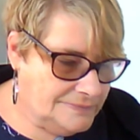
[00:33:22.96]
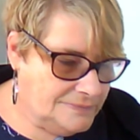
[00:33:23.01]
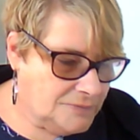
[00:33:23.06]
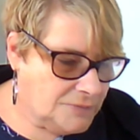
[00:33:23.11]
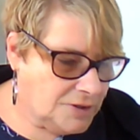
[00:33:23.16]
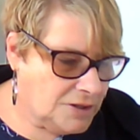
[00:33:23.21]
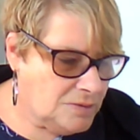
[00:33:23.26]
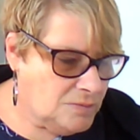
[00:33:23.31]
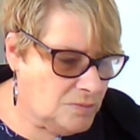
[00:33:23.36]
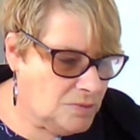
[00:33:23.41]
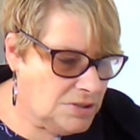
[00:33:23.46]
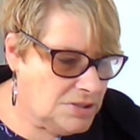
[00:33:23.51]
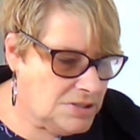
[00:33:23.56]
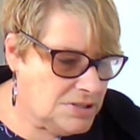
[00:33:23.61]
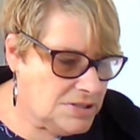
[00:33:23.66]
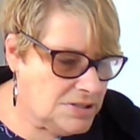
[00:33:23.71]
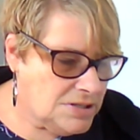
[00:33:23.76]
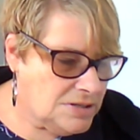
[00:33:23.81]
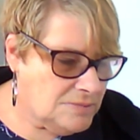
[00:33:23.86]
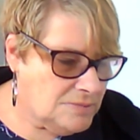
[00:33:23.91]
Don't know why he
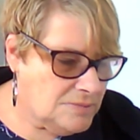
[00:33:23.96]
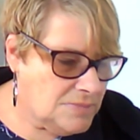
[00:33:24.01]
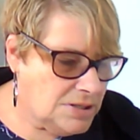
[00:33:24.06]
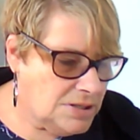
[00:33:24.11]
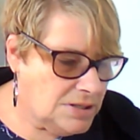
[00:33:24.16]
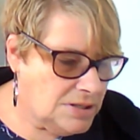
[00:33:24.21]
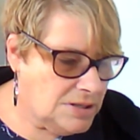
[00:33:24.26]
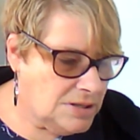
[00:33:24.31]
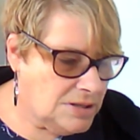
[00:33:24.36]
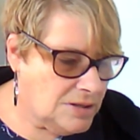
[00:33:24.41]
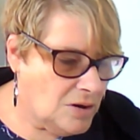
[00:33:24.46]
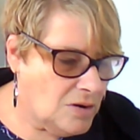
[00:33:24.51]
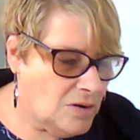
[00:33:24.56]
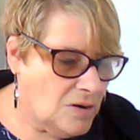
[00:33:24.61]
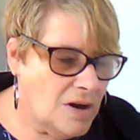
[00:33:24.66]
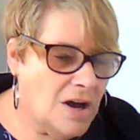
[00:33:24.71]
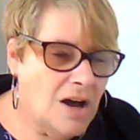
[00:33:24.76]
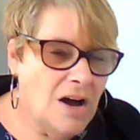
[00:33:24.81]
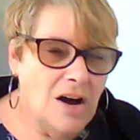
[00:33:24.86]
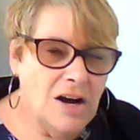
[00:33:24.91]
sent me. Oh,
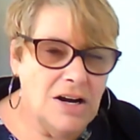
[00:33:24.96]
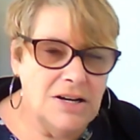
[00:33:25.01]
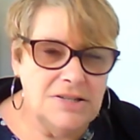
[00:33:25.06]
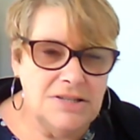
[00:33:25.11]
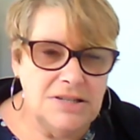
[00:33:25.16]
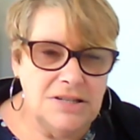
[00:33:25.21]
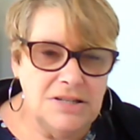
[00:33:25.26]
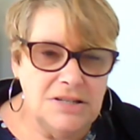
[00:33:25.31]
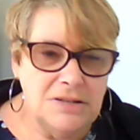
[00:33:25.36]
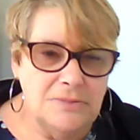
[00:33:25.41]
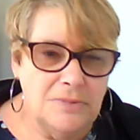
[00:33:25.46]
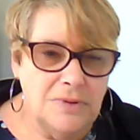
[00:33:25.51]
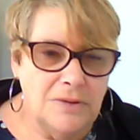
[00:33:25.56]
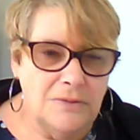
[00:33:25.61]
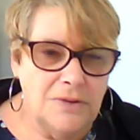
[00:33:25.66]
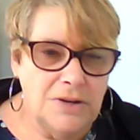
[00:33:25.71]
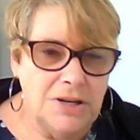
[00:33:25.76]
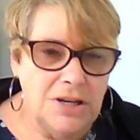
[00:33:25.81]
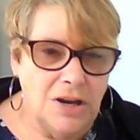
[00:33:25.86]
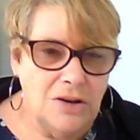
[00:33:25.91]
I sent him the
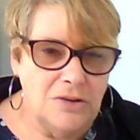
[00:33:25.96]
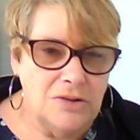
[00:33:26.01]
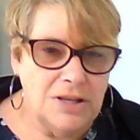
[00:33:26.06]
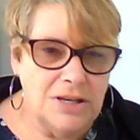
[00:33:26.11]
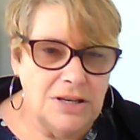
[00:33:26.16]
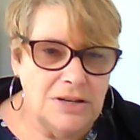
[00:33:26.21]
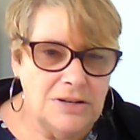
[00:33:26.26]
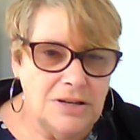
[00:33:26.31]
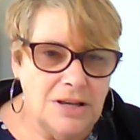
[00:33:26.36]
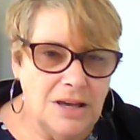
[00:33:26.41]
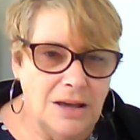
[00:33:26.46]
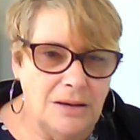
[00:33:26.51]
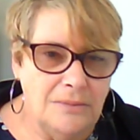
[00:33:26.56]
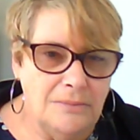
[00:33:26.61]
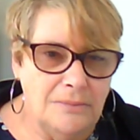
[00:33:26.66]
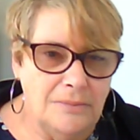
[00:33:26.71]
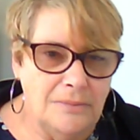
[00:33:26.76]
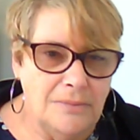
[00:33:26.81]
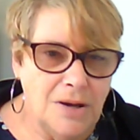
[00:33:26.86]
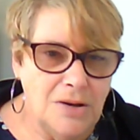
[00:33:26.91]
video that
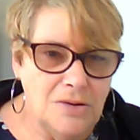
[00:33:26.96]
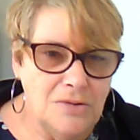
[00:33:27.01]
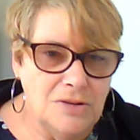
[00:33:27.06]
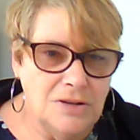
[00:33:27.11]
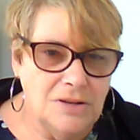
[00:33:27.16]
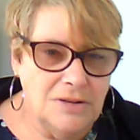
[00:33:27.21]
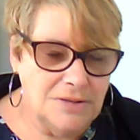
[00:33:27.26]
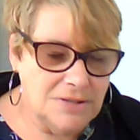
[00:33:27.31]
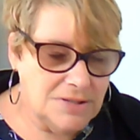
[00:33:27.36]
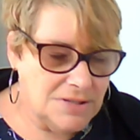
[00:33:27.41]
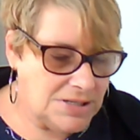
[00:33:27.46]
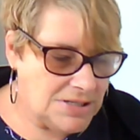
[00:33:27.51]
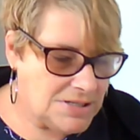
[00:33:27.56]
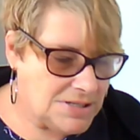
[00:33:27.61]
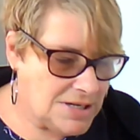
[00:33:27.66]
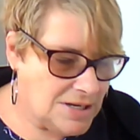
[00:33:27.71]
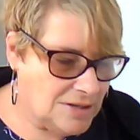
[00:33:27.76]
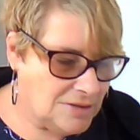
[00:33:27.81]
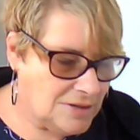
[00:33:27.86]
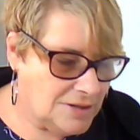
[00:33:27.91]
Mo sent
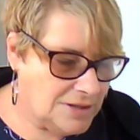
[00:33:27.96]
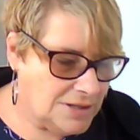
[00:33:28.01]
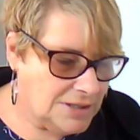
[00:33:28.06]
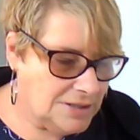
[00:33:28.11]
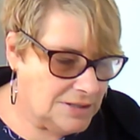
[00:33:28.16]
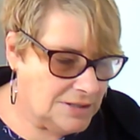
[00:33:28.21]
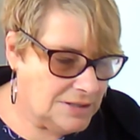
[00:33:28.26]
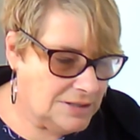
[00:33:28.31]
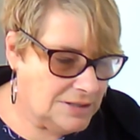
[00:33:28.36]
out, I think.